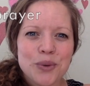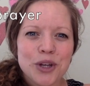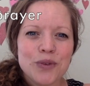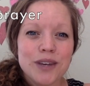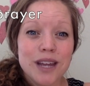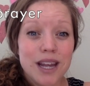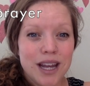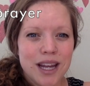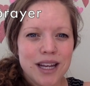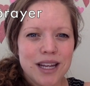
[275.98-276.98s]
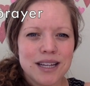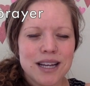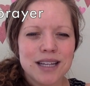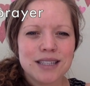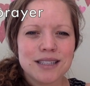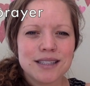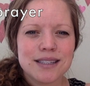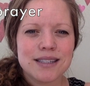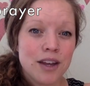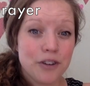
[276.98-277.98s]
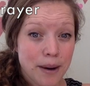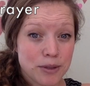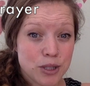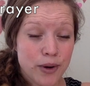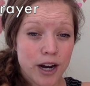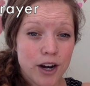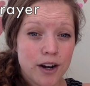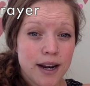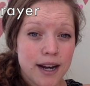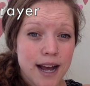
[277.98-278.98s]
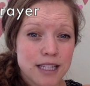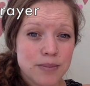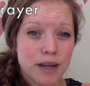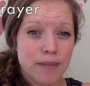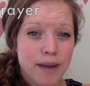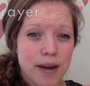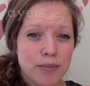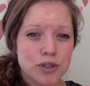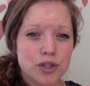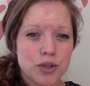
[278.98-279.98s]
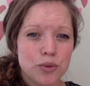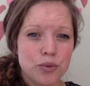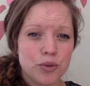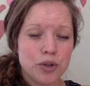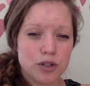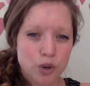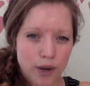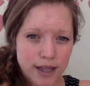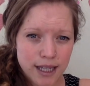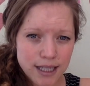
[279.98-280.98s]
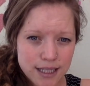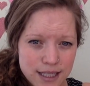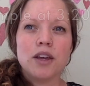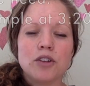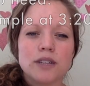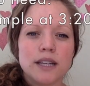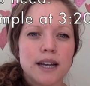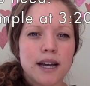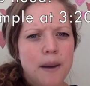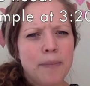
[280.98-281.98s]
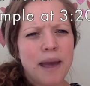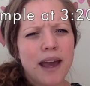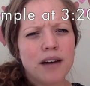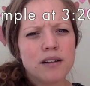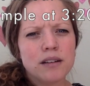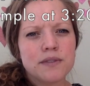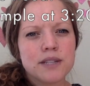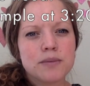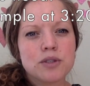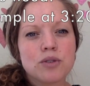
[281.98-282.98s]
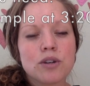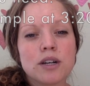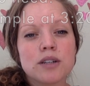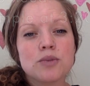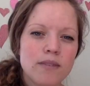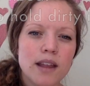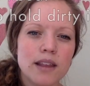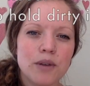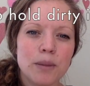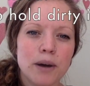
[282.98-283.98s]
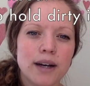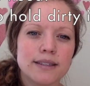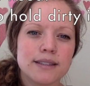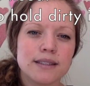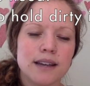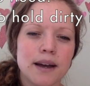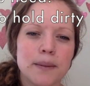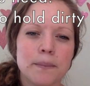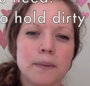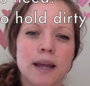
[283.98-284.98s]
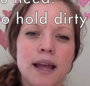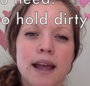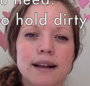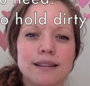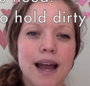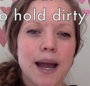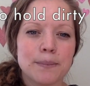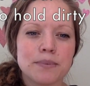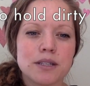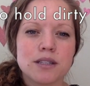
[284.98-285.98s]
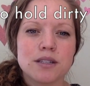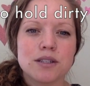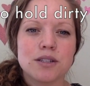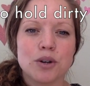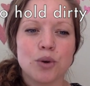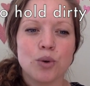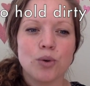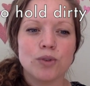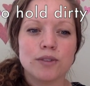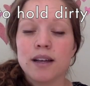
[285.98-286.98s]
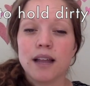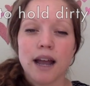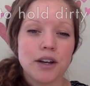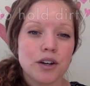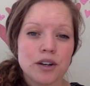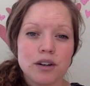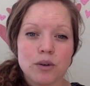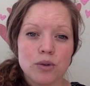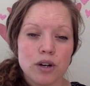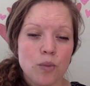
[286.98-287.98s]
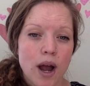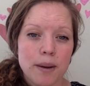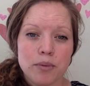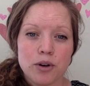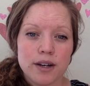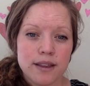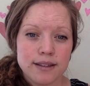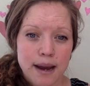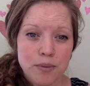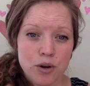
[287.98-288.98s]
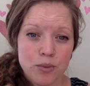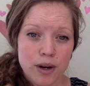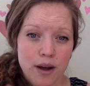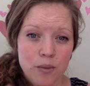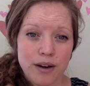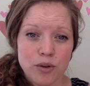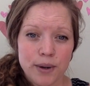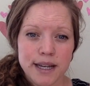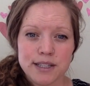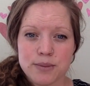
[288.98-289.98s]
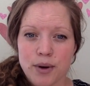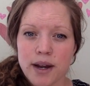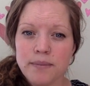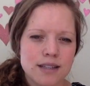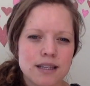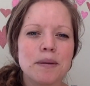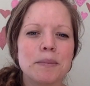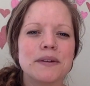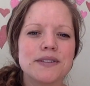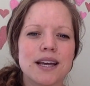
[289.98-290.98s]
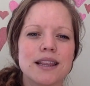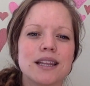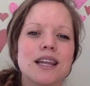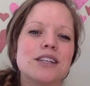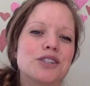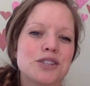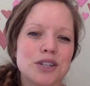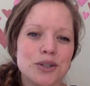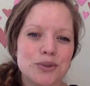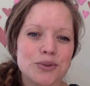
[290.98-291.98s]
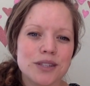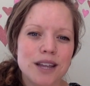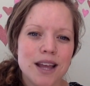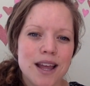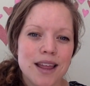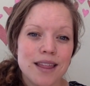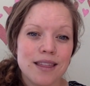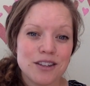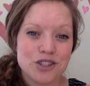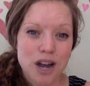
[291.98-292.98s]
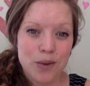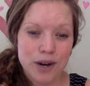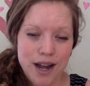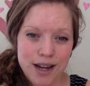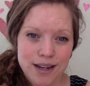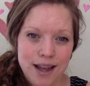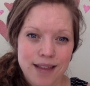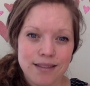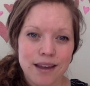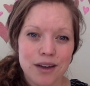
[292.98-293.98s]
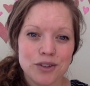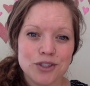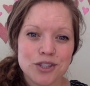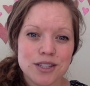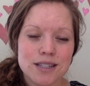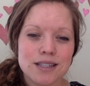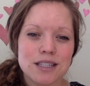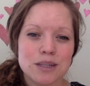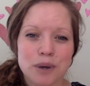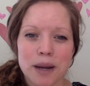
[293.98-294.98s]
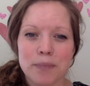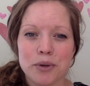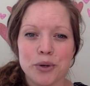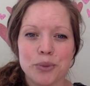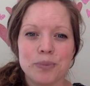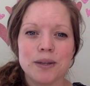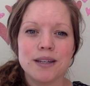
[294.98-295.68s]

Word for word: what you need is your diaper sprayer and it has to be compatible to your toilet. You'll need a pail of some sort. And then we bought some clamps to hold a liner or a wipe or the diaper, whatever we need to spray. Some people have said that they just use their shower head and they'll just spray poop